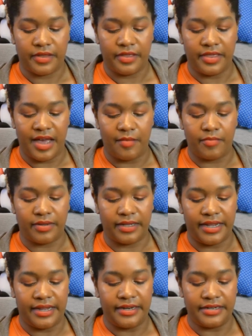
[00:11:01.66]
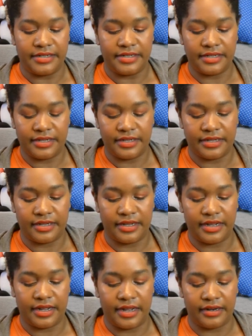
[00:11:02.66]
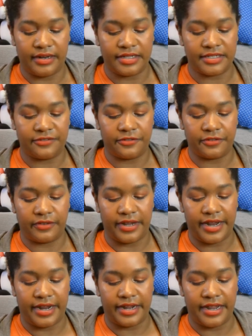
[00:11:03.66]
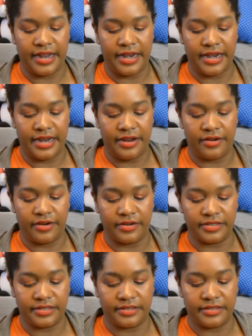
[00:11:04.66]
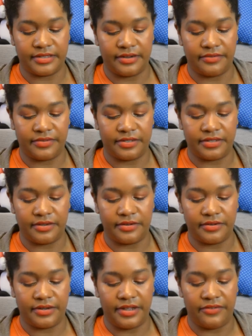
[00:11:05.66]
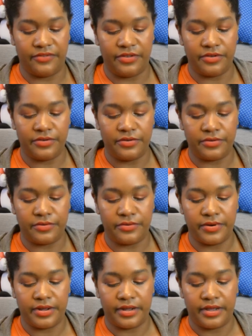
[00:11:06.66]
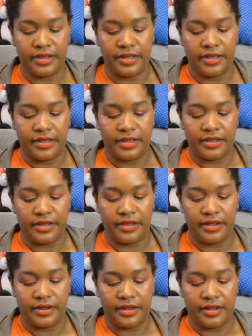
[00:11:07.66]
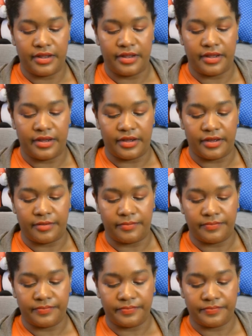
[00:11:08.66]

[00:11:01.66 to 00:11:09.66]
that blend, at least for like indie yarns and stuff. So if you um,